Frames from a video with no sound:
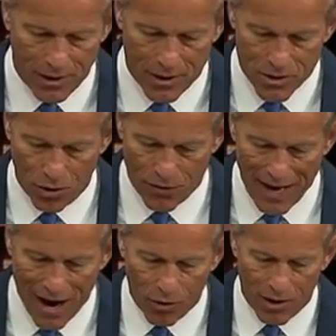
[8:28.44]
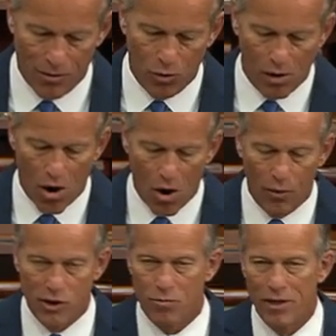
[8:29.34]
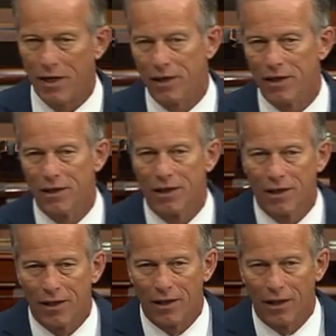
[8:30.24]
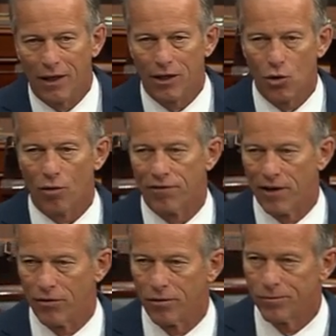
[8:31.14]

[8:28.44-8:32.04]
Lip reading: so that the outcome will always be in your favor.